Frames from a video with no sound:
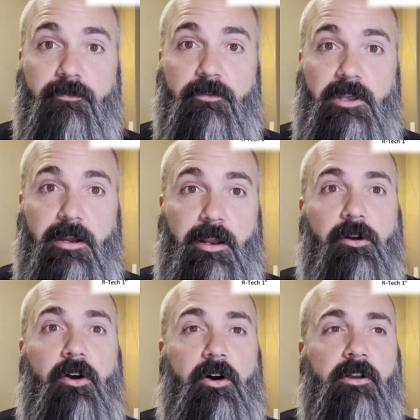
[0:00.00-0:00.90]
for that at
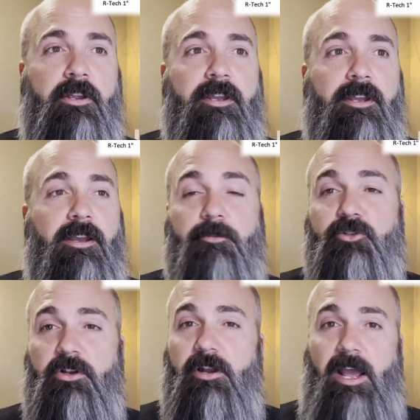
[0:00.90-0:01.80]
all. I'm
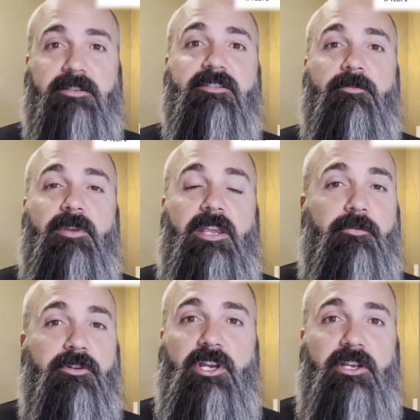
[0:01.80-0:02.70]
sure it has some heat
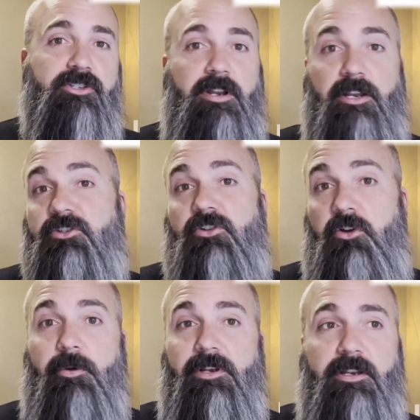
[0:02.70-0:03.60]
rejection, I just don't
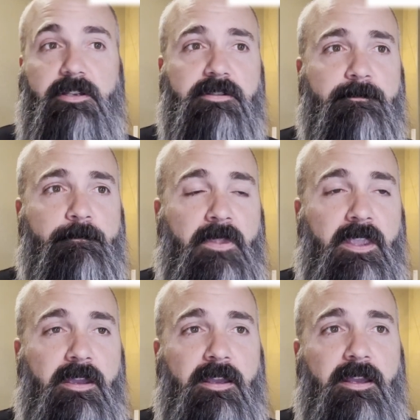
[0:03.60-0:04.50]
know what it is.
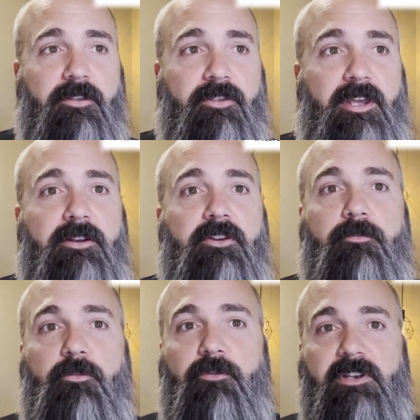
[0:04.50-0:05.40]
Then
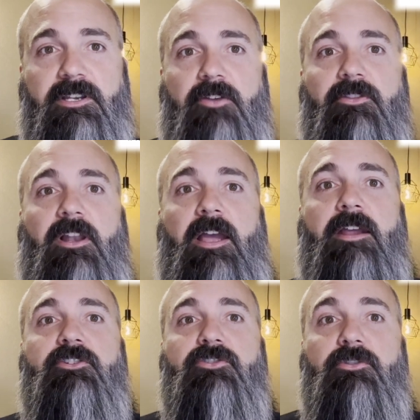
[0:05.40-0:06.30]
moving down the
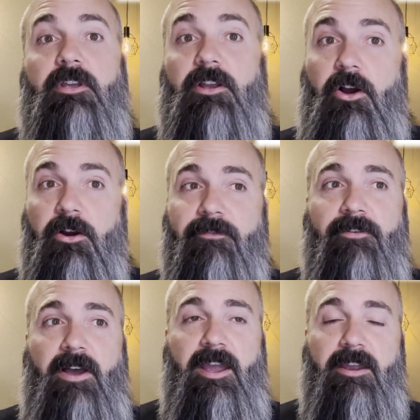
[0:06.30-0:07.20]
line to the
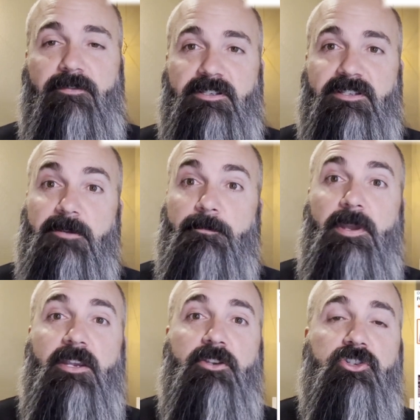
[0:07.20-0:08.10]
R5 is the
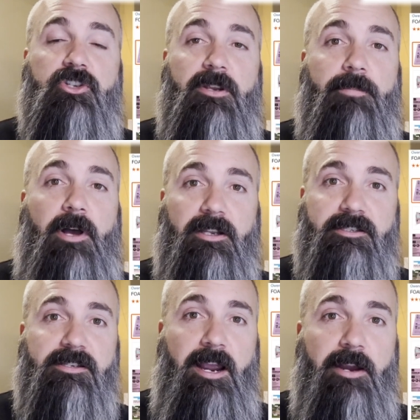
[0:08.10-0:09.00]
pink sheet
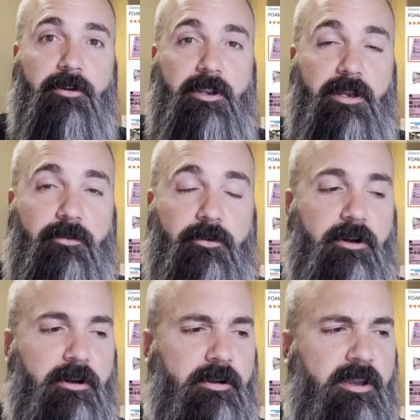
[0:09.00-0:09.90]
polystyrene or